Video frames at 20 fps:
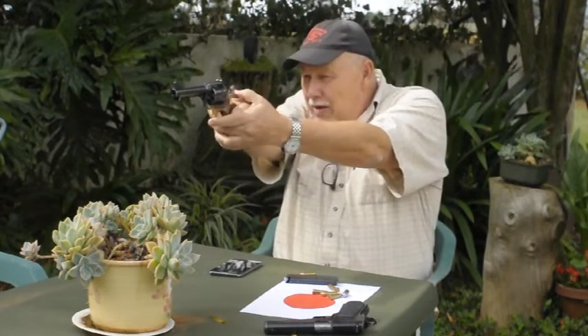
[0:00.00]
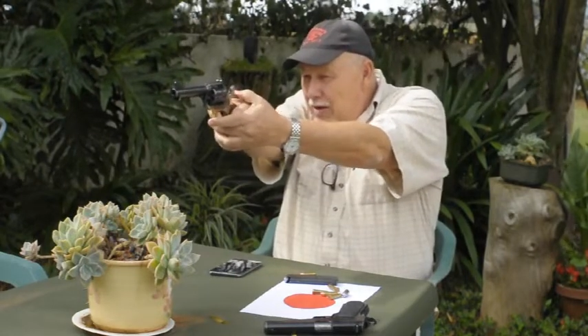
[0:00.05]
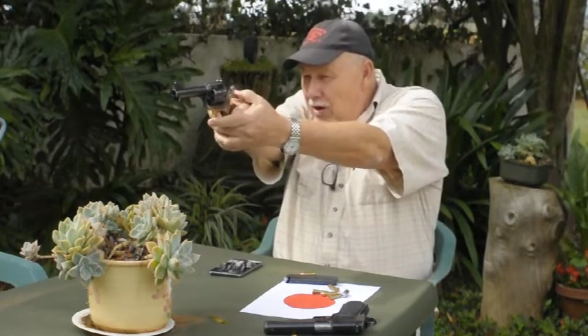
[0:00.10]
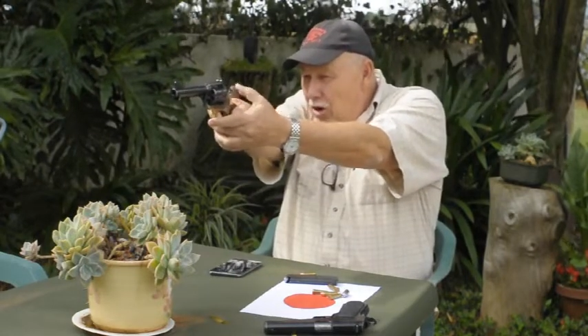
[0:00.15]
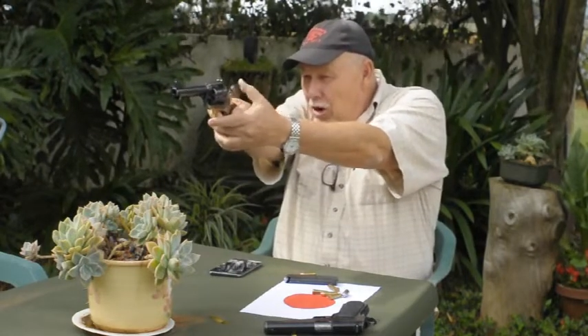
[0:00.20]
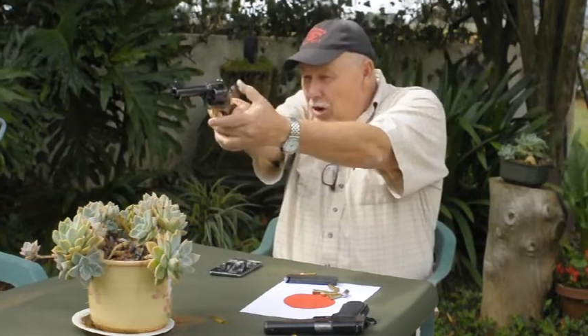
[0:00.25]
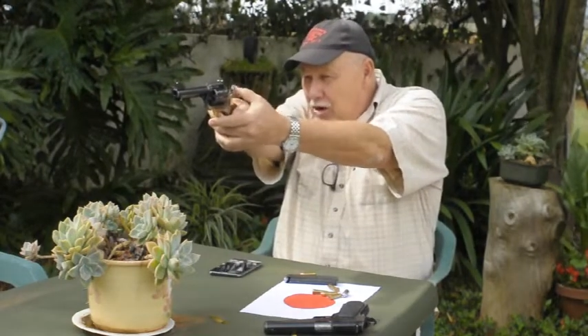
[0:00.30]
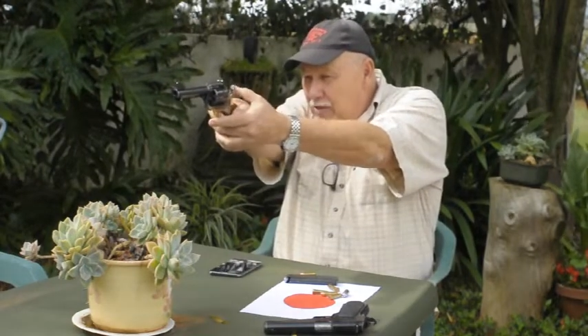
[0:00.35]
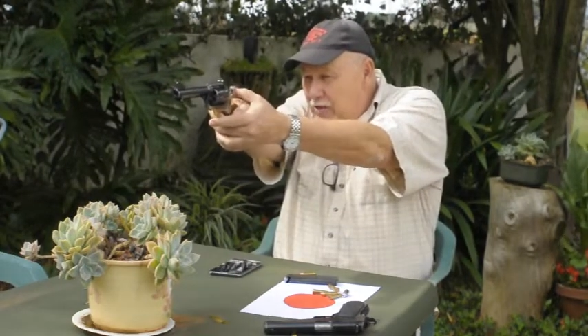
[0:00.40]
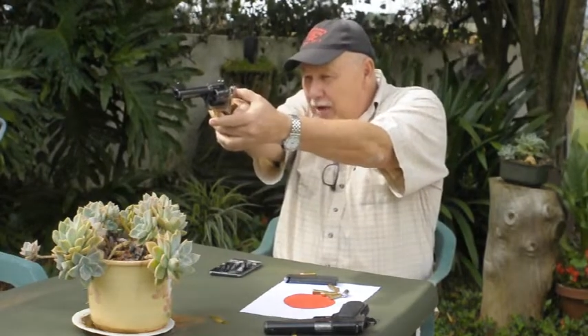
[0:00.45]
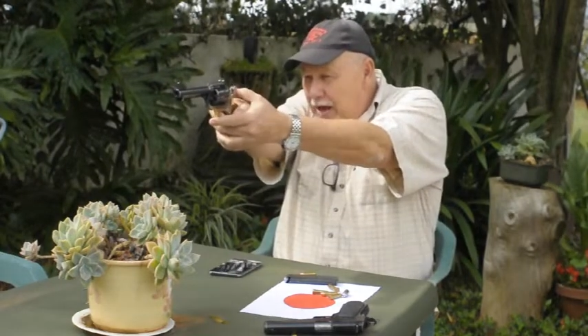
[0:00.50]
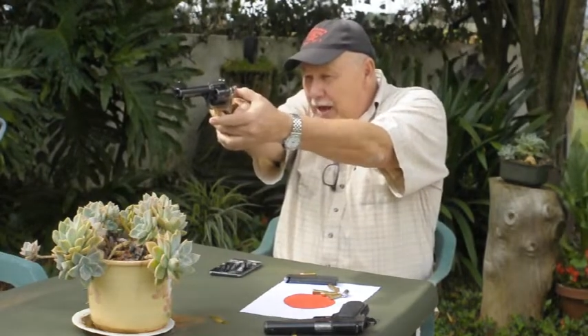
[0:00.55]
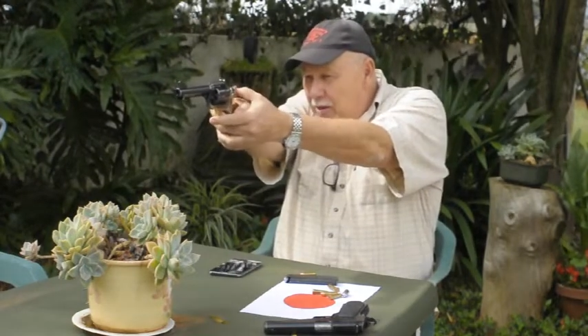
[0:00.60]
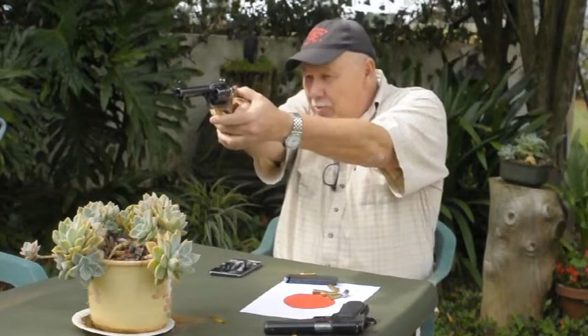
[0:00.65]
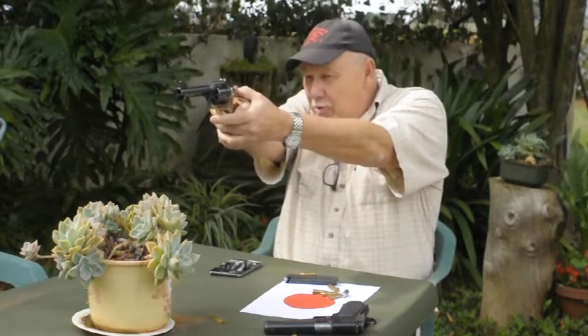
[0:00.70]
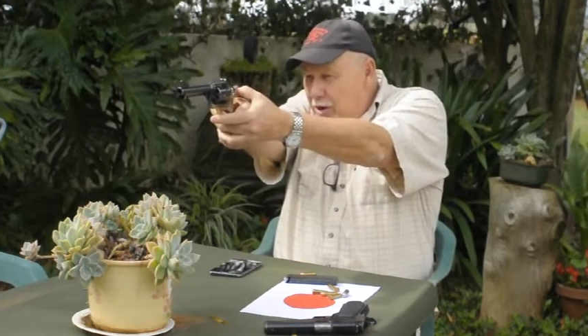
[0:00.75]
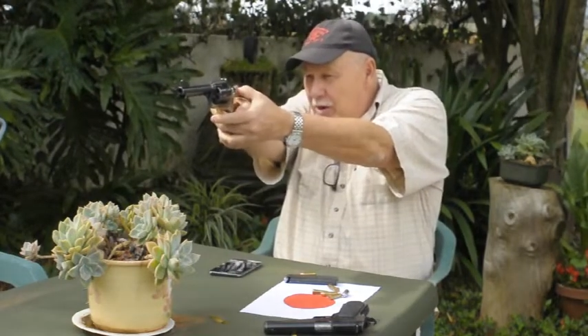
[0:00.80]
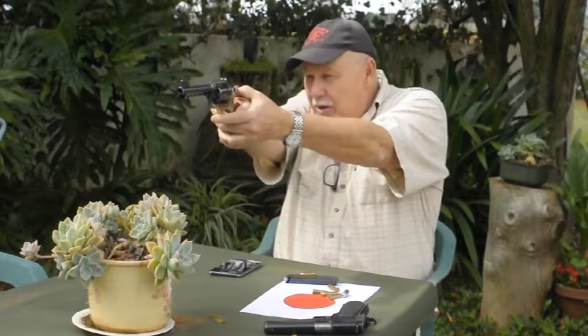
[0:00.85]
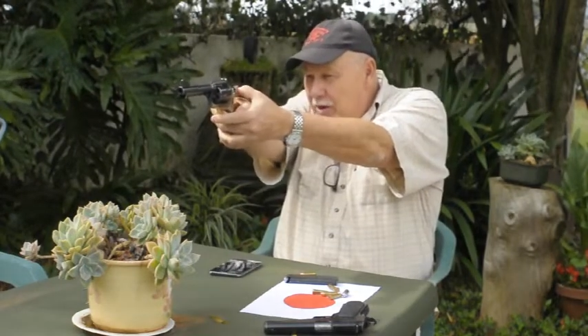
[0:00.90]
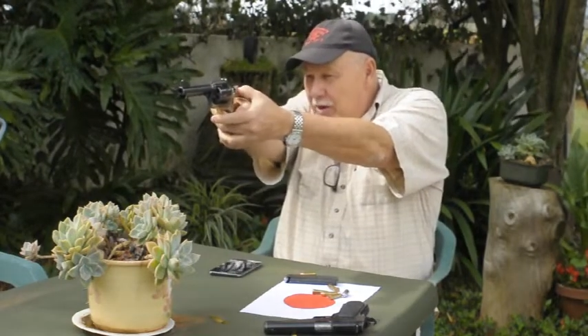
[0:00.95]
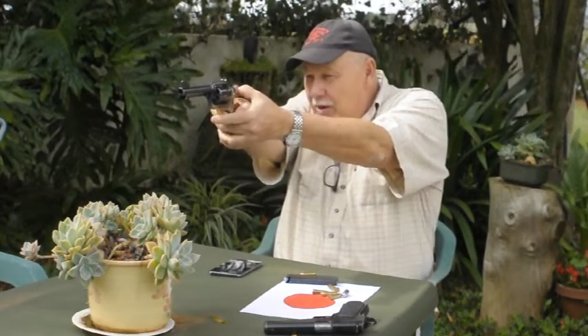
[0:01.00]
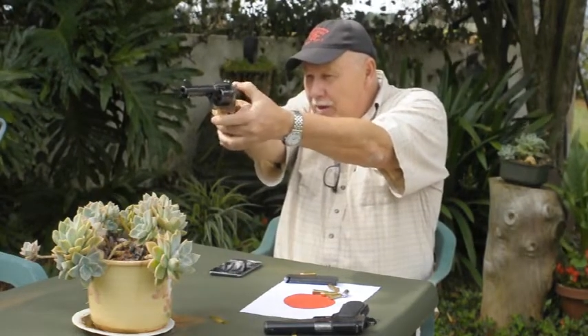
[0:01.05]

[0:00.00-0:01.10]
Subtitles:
cock the hammer,